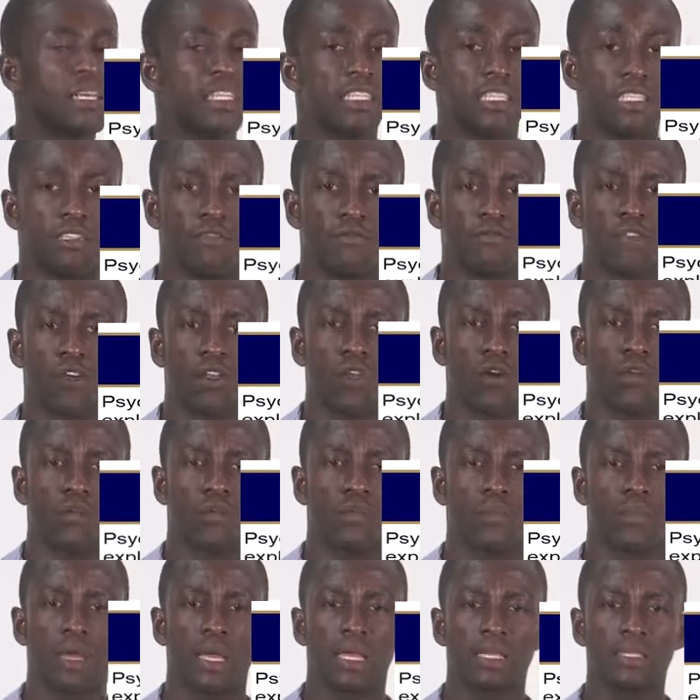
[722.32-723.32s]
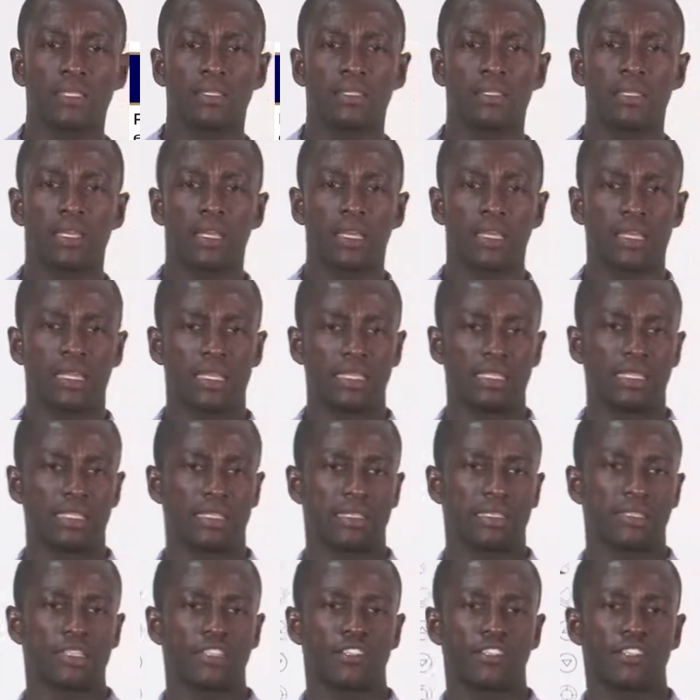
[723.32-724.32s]
and development, the
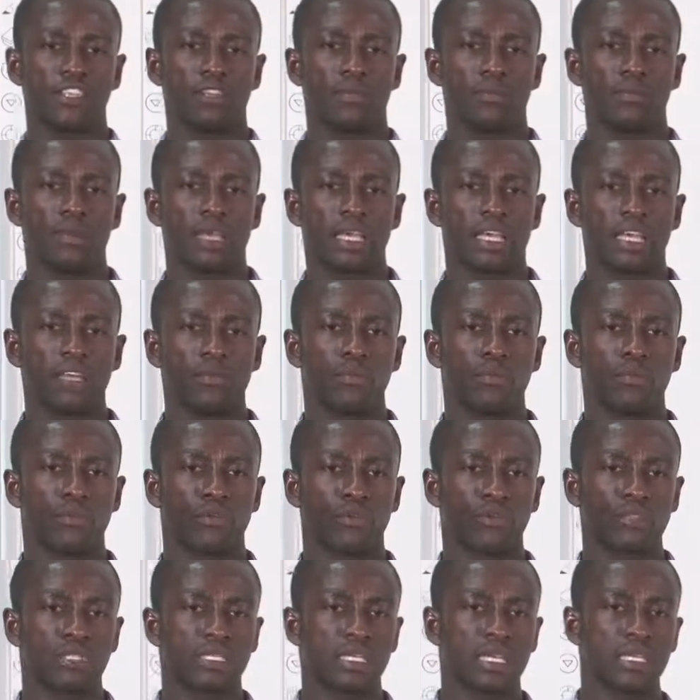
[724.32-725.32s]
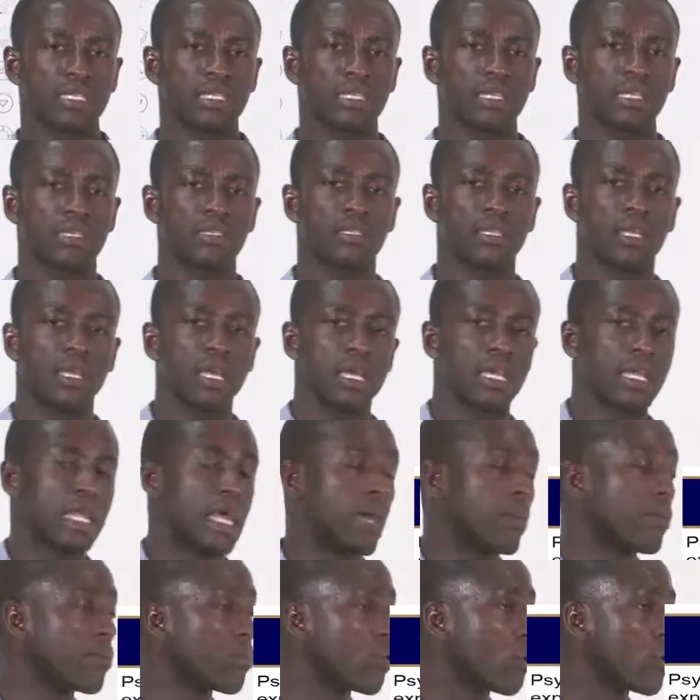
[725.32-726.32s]
decision-making processes, the
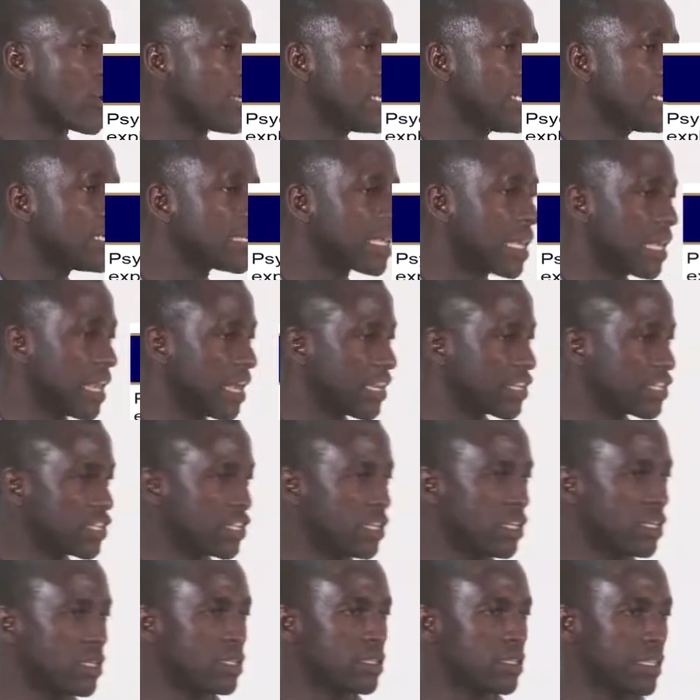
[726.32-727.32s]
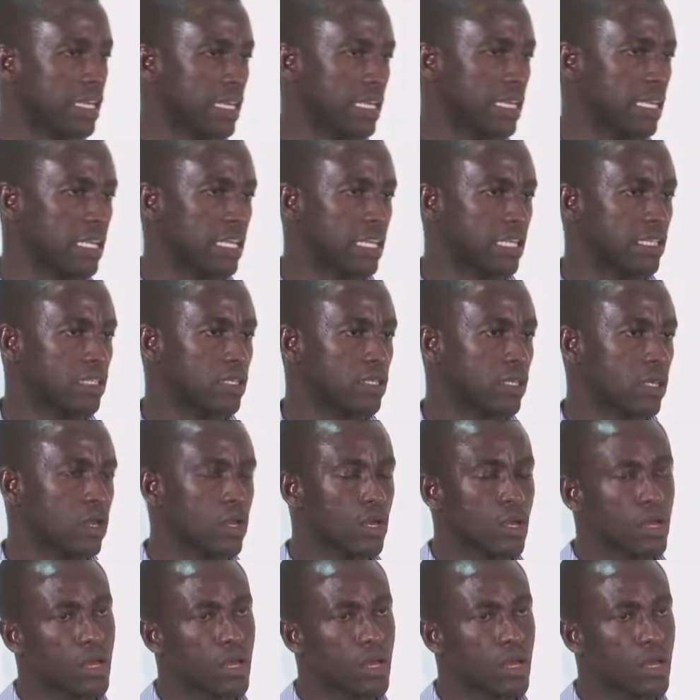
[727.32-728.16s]
employee selection techniques.